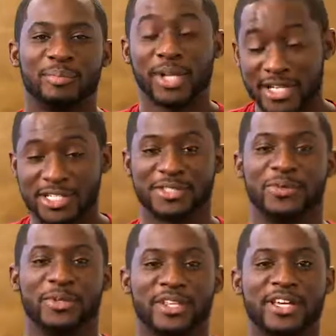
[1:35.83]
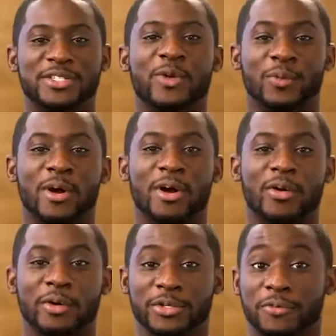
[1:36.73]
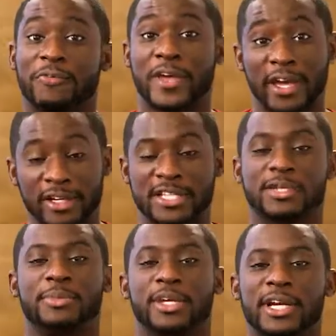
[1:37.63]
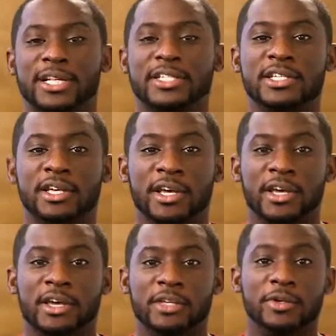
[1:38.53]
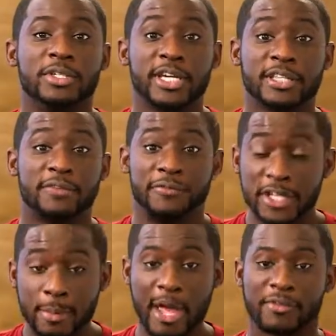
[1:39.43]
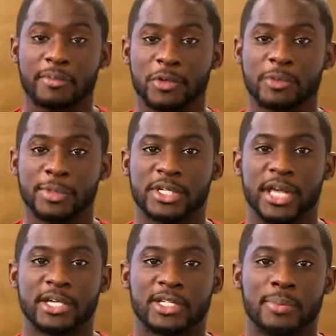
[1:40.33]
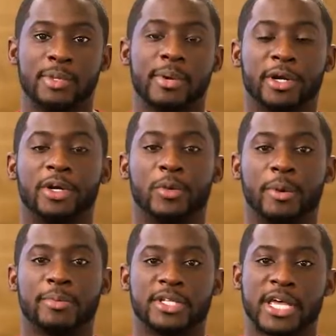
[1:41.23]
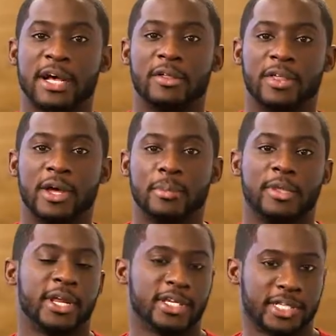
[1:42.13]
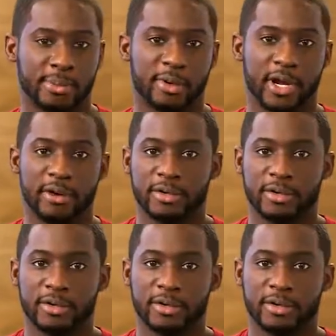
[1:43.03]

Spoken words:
Plus, when things go wrong or you fail at something in IT, you can take the feedback from those mistakes and be better equipped to tackle them the next time around.